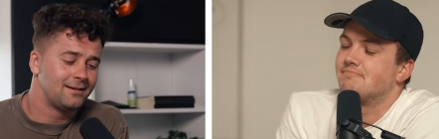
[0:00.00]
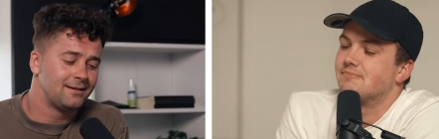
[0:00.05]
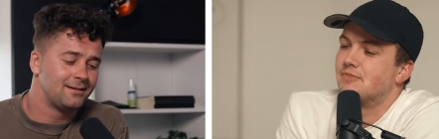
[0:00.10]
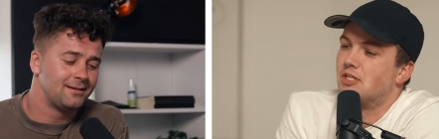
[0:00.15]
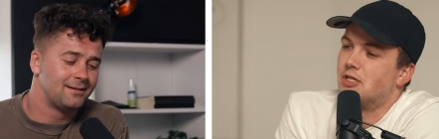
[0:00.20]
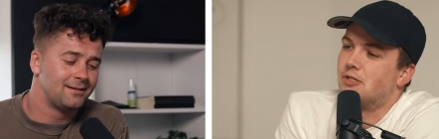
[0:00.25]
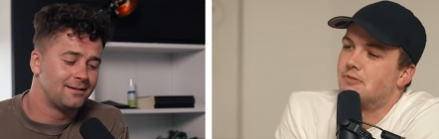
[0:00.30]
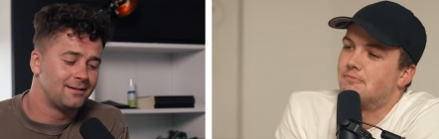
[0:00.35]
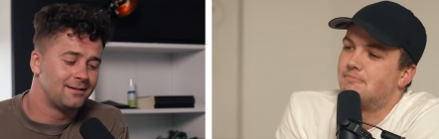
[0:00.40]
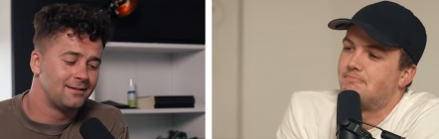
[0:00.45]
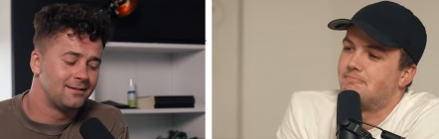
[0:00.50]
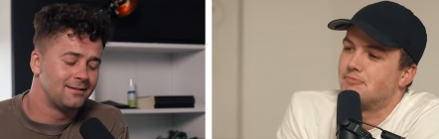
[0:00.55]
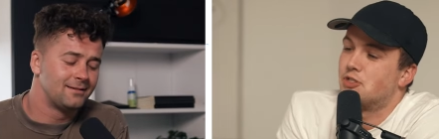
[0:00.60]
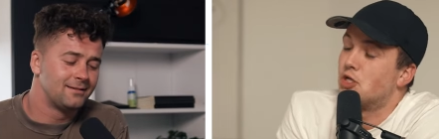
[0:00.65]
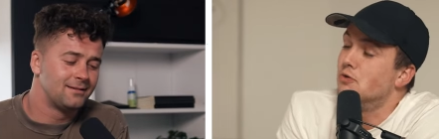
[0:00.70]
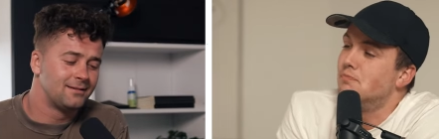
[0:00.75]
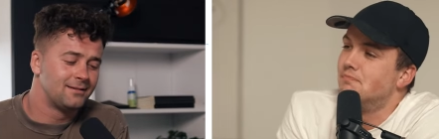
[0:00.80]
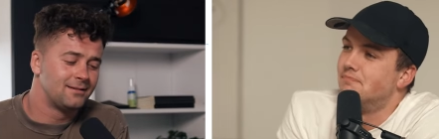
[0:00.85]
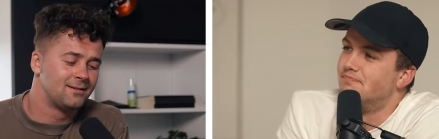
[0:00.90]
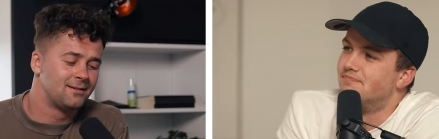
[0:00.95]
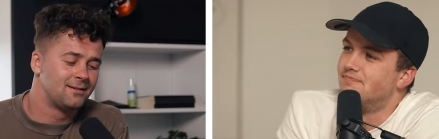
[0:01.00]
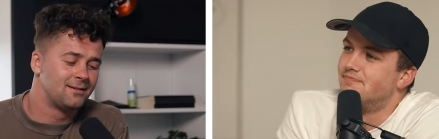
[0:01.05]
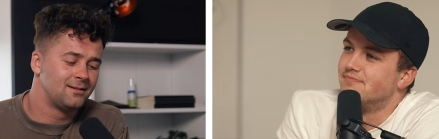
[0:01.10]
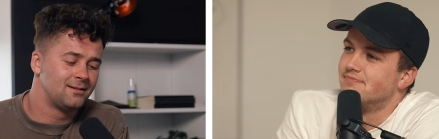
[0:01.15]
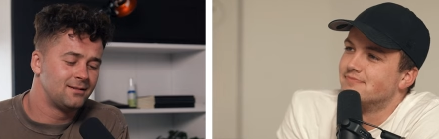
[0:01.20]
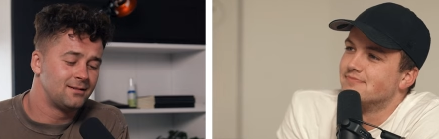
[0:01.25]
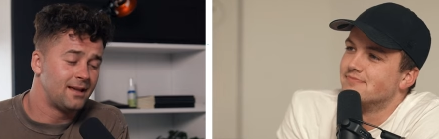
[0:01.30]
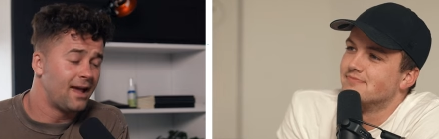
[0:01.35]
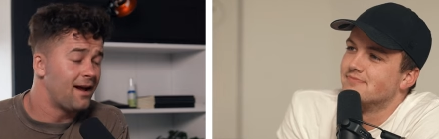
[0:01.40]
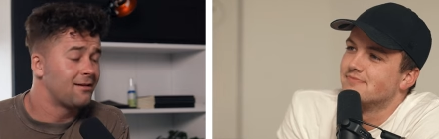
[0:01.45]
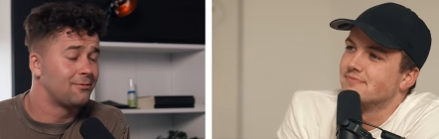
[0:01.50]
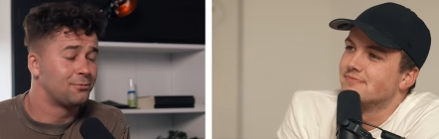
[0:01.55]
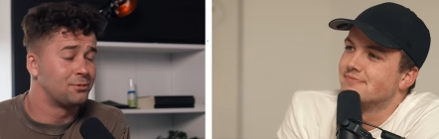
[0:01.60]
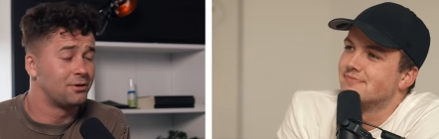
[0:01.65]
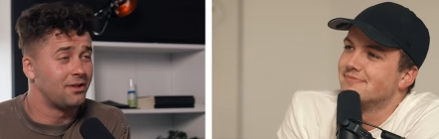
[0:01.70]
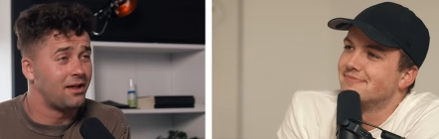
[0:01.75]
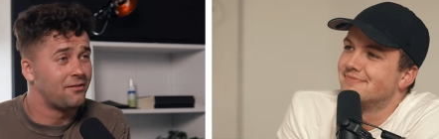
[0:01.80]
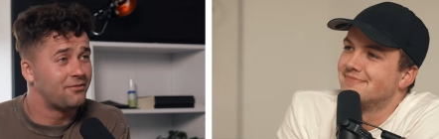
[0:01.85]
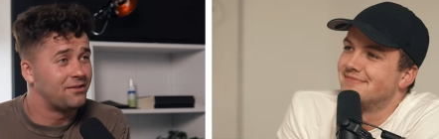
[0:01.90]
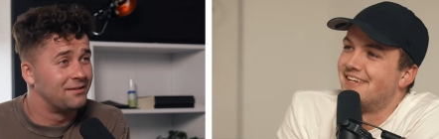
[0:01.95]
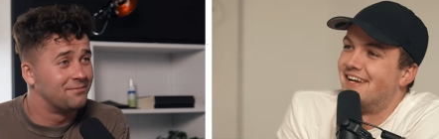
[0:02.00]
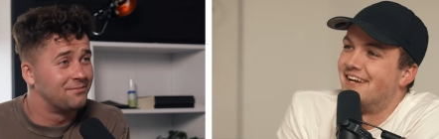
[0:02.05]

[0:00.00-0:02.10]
Speaker 1: no, you?
Speaker 2: Yeah, would have loved